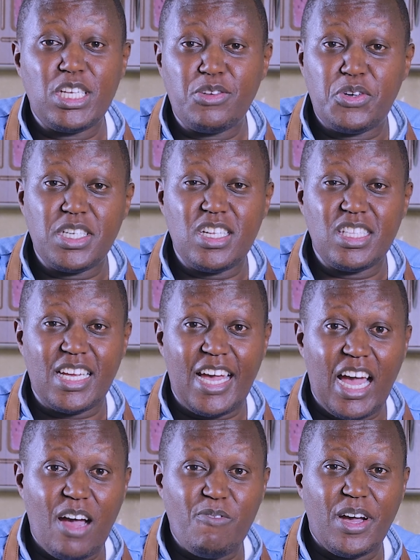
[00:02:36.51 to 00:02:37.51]
ingredients I
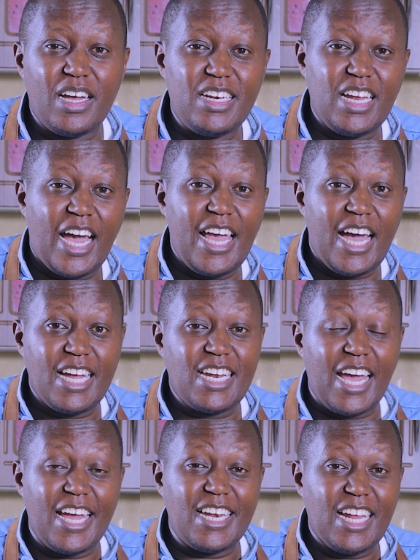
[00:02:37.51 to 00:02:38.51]

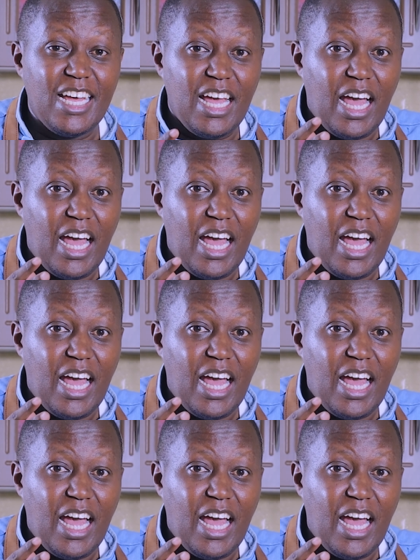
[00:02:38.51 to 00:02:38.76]
had, and